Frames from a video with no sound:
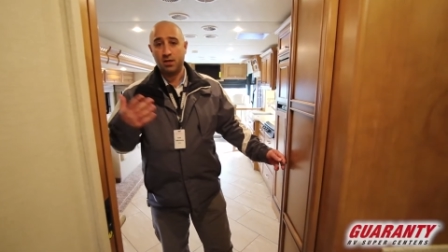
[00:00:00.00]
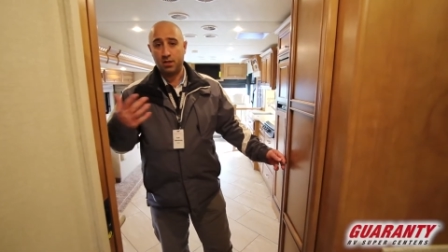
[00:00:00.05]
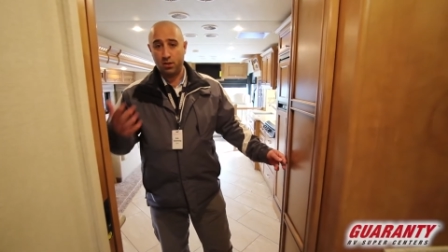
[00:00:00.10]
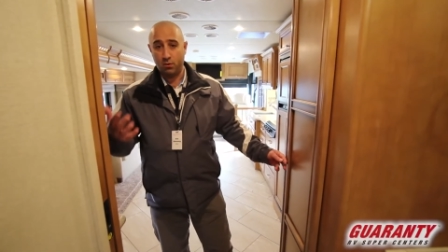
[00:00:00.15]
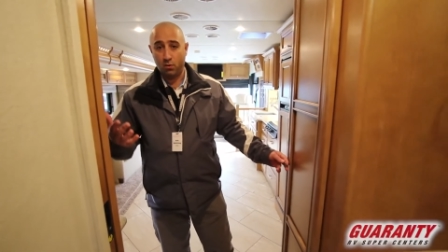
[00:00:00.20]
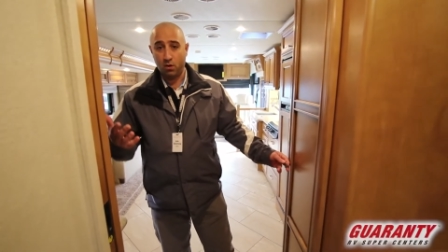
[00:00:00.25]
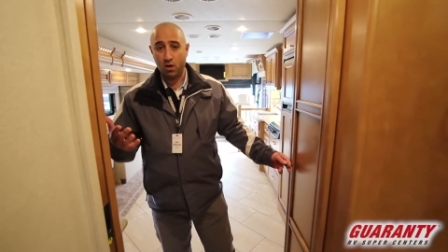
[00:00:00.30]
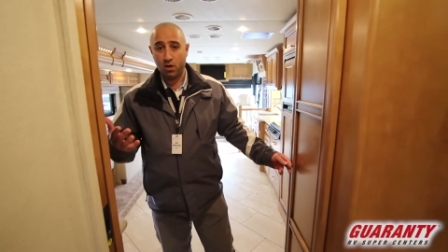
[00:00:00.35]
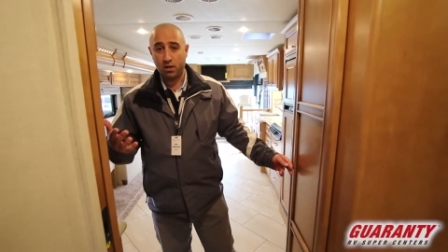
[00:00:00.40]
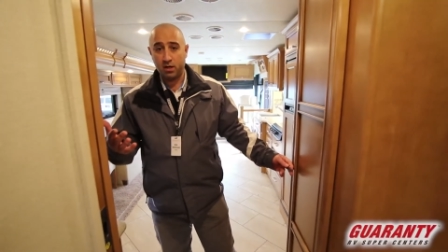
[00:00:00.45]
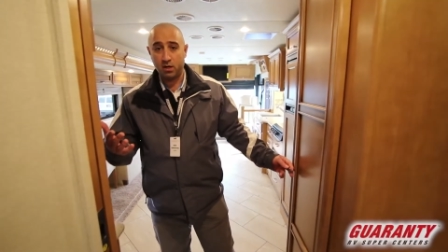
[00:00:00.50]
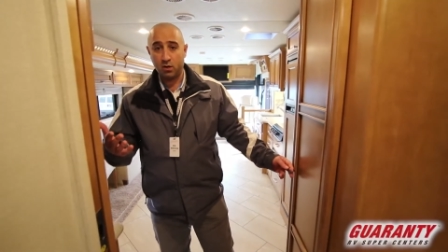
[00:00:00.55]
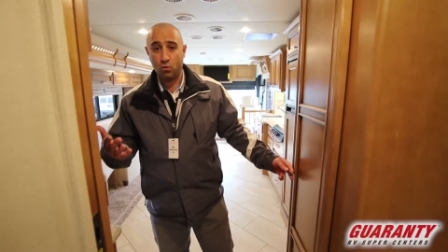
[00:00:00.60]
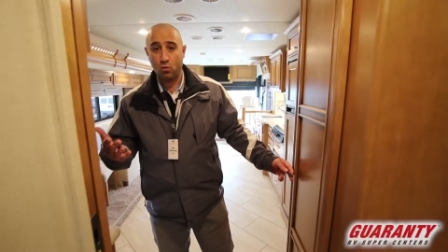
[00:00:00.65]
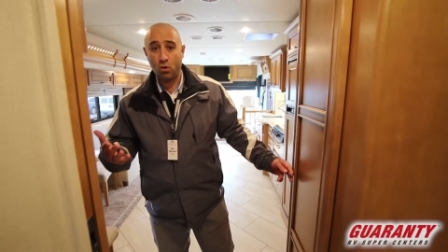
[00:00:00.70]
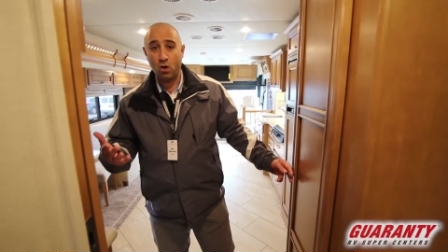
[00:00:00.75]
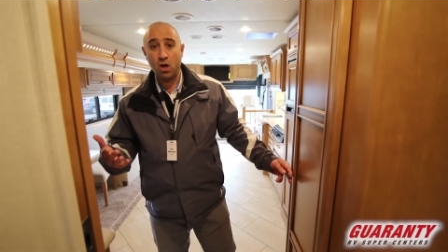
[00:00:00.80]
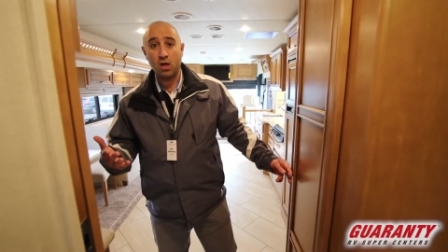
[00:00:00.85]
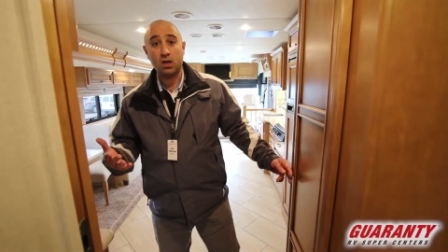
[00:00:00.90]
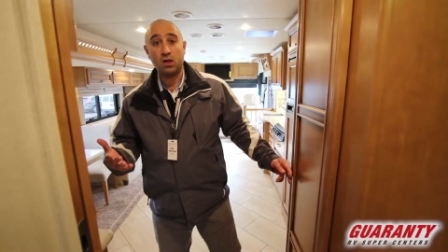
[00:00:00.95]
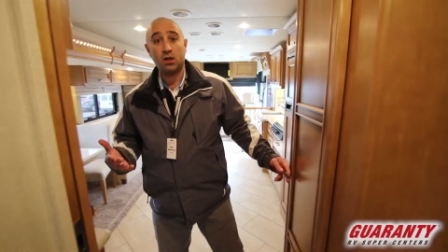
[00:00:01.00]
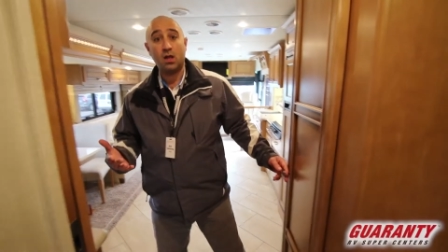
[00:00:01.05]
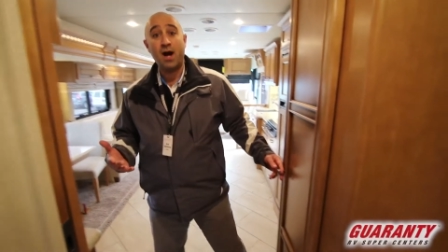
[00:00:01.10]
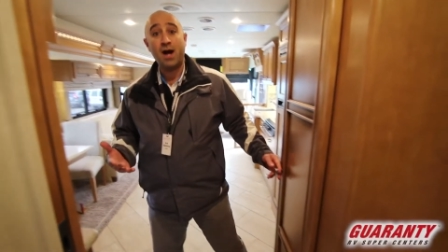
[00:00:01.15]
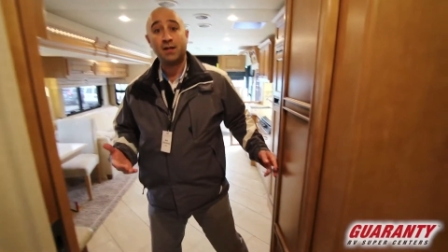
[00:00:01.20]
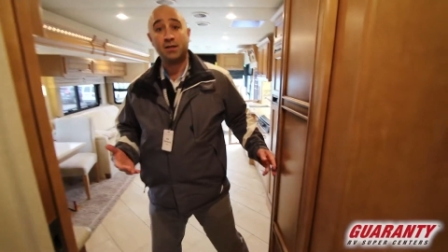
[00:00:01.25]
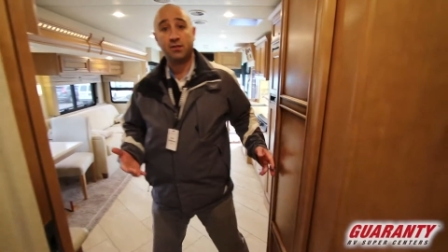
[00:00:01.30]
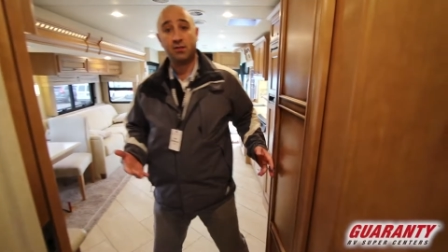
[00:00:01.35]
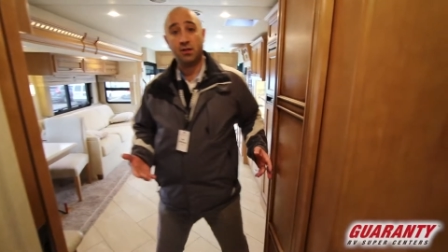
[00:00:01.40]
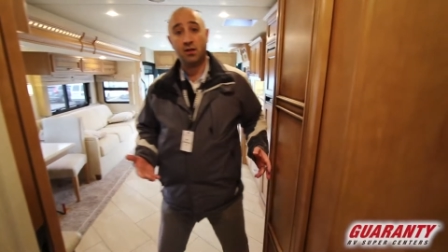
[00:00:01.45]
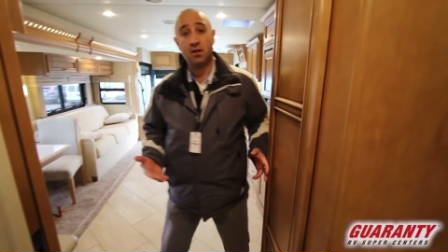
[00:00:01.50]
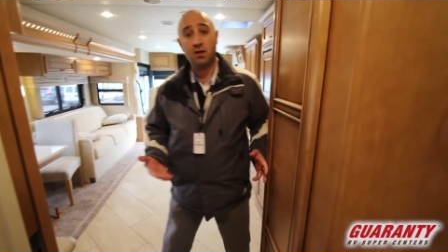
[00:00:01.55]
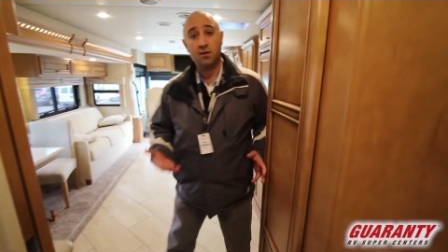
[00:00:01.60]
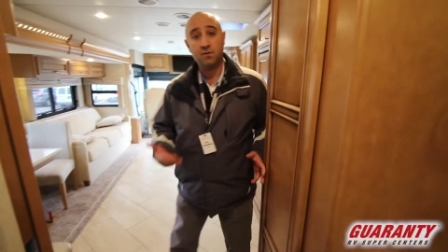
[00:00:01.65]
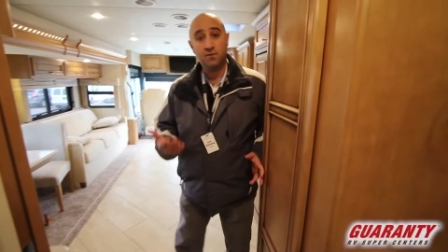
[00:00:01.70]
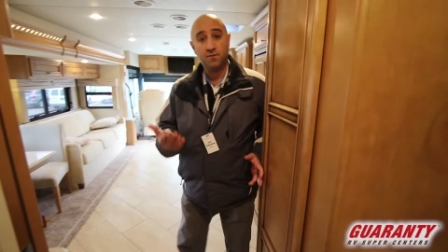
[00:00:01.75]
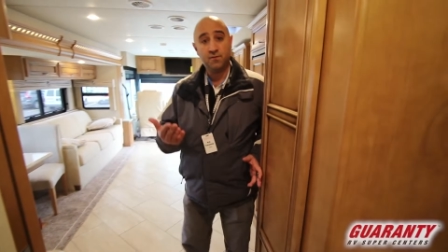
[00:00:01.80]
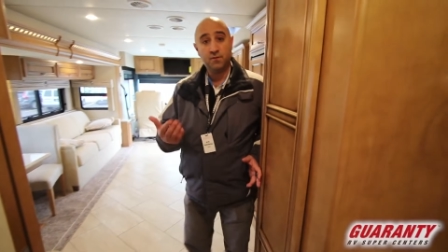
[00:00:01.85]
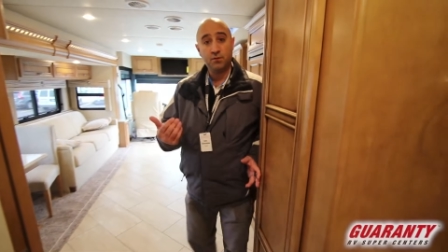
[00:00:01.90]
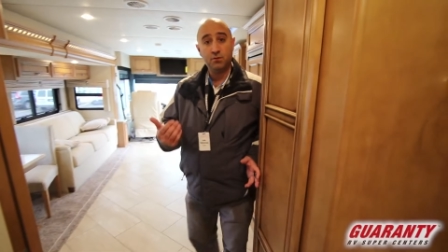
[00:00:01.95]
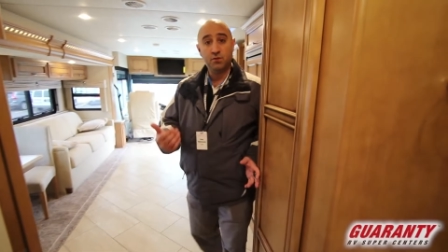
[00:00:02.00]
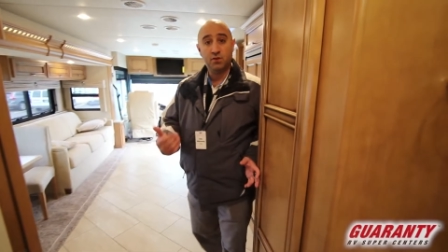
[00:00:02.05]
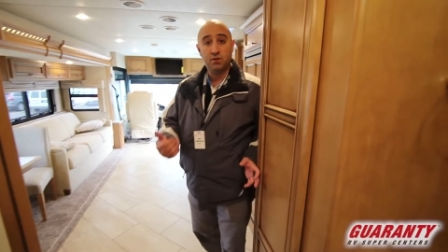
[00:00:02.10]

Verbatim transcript: you are gonna want lots of food